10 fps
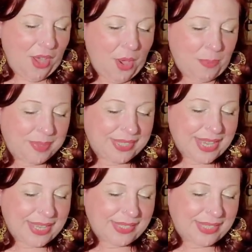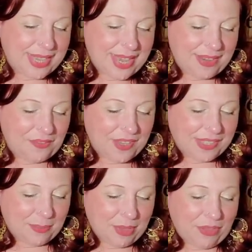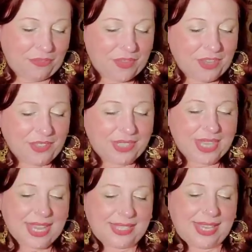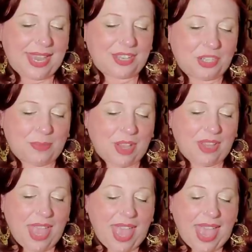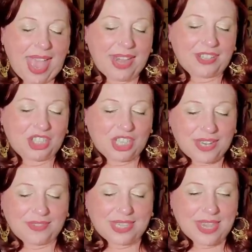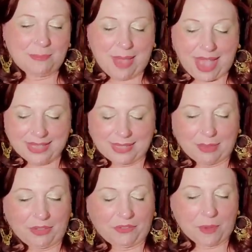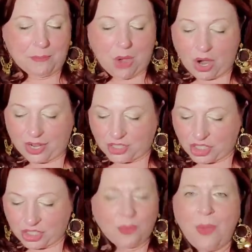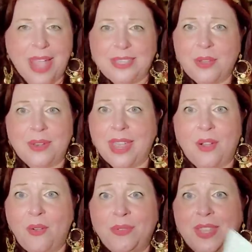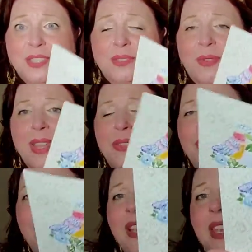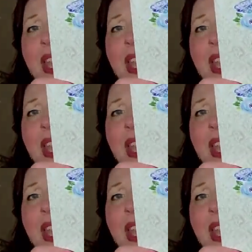Hope sees the invisible, feels the intangible, and achieves the impossible for March. Why don't I own this wreath? Look,